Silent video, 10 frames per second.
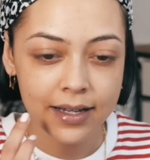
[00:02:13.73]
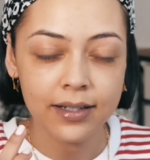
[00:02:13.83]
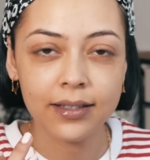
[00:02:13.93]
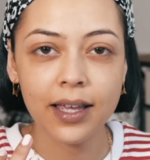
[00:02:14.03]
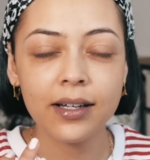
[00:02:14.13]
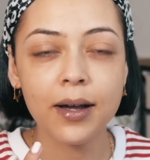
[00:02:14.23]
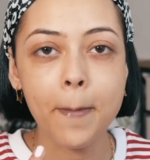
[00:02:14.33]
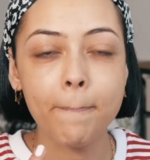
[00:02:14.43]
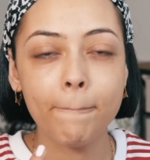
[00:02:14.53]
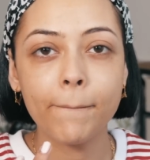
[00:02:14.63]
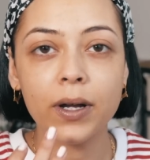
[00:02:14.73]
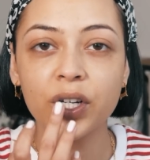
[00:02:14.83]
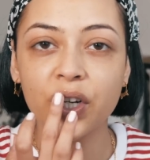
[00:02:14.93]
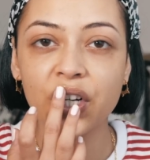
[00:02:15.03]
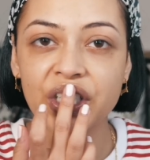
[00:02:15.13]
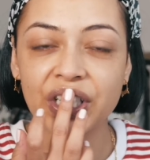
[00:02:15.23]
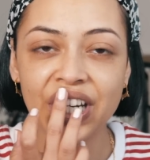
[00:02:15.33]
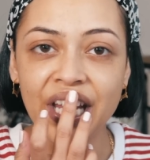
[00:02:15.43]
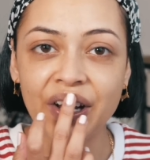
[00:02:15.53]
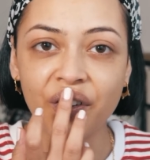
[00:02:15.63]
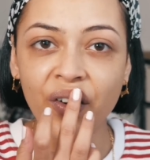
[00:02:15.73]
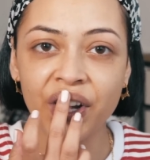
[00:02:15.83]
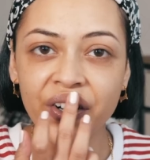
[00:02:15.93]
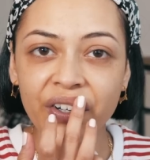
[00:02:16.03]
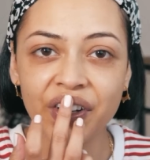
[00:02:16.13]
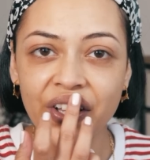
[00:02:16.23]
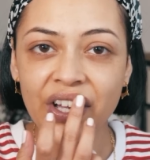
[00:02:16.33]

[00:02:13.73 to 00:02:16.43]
It's like a cushiony oil.